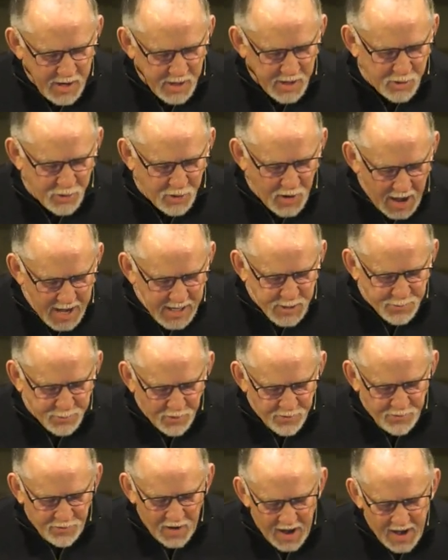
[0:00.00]
Christ
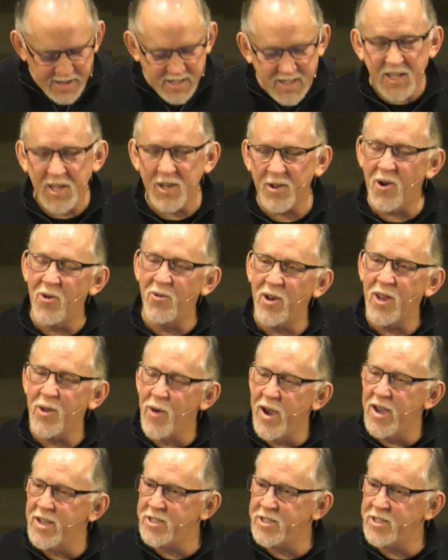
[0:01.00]
provides the only way.